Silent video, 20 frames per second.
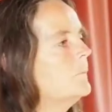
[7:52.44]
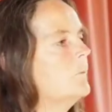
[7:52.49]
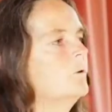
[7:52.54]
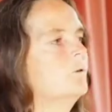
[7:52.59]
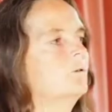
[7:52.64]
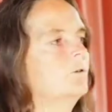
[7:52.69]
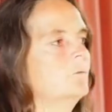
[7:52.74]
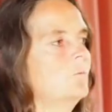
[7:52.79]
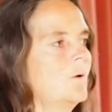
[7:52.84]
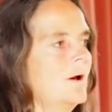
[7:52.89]

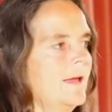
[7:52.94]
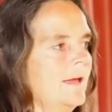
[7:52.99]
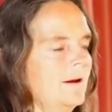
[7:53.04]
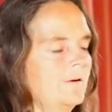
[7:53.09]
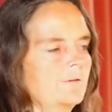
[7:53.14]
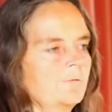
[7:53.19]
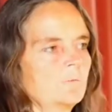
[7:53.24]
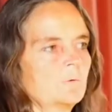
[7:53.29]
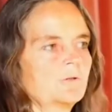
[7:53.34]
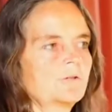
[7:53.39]
more aware
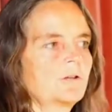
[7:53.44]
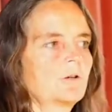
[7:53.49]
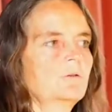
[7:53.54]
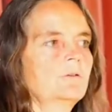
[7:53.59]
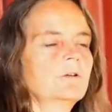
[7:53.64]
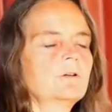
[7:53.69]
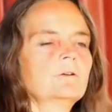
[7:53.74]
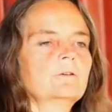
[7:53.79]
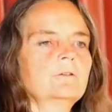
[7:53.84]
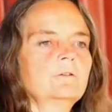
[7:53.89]
of what's
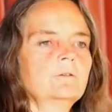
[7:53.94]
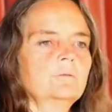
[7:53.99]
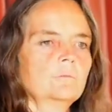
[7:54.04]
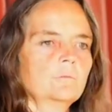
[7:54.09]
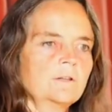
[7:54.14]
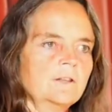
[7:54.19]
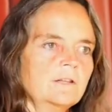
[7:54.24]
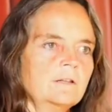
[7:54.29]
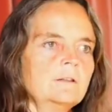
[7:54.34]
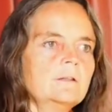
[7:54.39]
going on
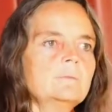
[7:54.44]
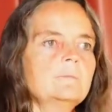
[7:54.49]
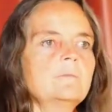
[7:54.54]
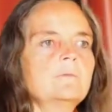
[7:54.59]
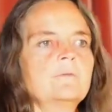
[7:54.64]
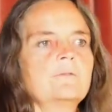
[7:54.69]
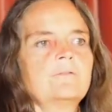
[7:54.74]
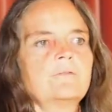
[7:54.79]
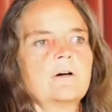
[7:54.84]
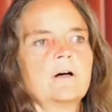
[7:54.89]
within them,
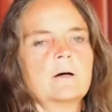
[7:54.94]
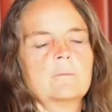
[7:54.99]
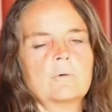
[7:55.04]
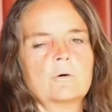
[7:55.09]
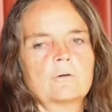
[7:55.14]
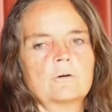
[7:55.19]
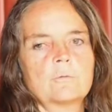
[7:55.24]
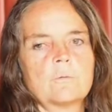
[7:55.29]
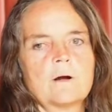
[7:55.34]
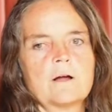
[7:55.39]
far
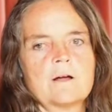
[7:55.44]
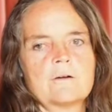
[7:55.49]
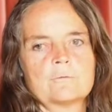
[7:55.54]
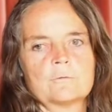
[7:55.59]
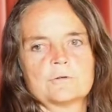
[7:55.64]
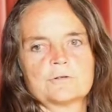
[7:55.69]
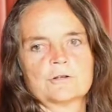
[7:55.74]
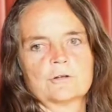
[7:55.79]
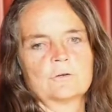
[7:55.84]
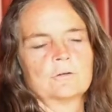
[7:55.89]
more aware of
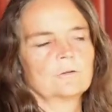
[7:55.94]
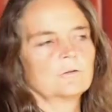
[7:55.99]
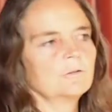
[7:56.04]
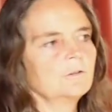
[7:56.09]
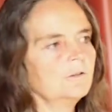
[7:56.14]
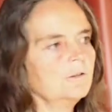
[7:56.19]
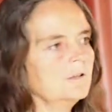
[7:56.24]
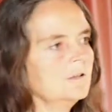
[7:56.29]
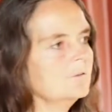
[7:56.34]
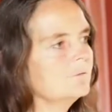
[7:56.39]
what's going on
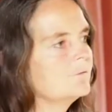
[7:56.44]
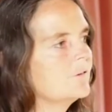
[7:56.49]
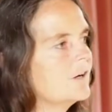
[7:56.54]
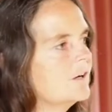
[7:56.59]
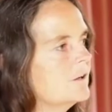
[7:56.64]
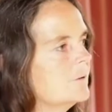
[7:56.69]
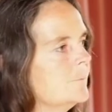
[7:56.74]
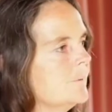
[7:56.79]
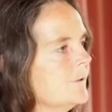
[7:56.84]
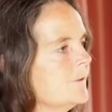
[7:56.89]
in the
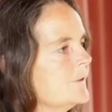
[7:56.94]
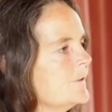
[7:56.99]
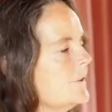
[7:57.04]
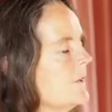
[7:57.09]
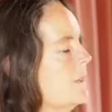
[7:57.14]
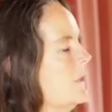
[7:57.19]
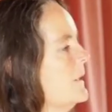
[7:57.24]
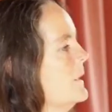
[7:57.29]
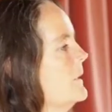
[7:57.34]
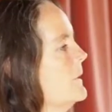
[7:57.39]
environment,
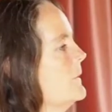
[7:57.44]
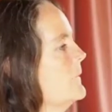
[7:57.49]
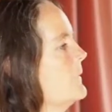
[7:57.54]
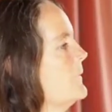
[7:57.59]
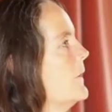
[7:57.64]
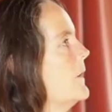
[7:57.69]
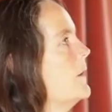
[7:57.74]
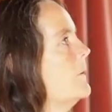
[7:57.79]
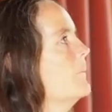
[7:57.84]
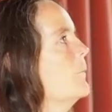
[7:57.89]
far